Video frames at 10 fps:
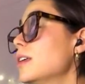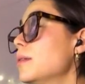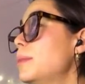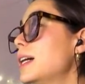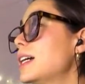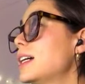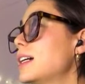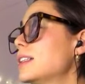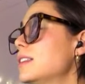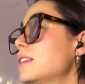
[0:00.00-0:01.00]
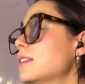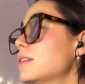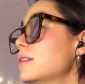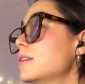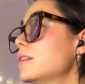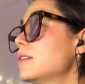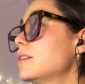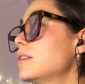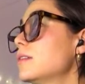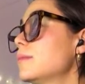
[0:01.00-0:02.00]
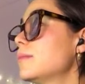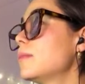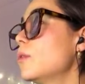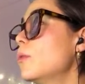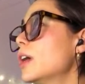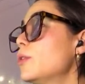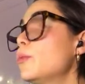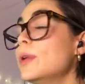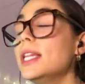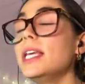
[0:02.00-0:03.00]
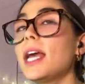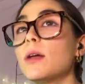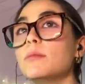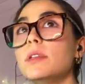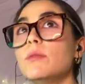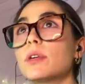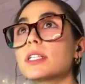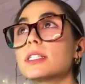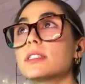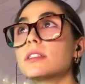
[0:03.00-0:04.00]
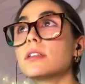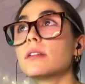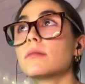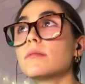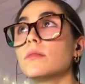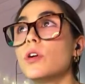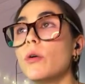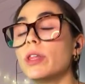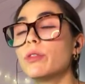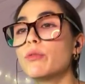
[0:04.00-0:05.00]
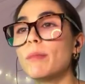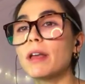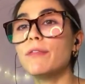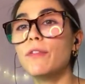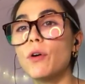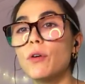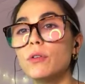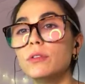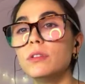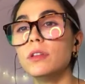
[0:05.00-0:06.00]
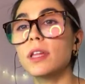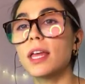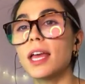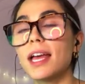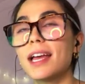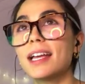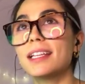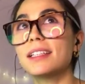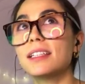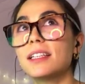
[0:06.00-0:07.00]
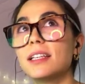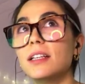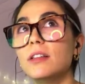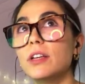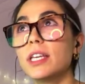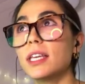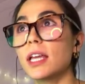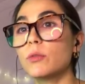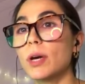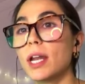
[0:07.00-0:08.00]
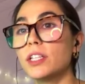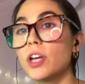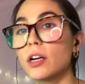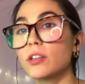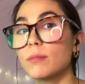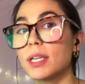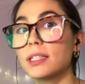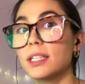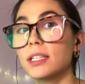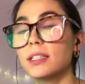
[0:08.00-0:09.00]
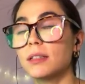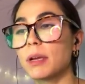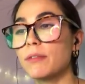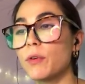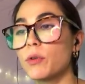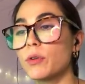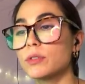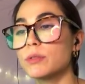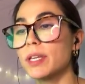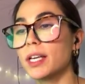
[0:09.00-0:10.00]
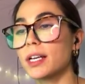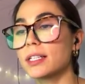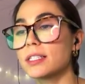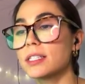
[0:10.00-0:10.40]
But what really helped me was going through my phone and looking at what I documented in my photos because